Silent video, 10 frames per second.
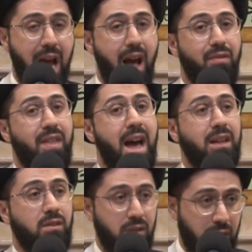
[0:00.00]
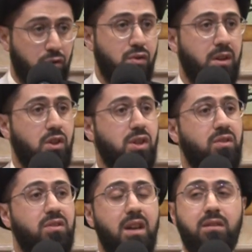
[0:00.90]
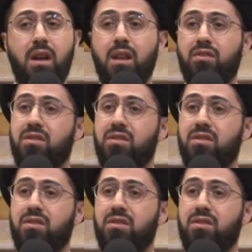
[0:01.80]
and that these traditions they tell us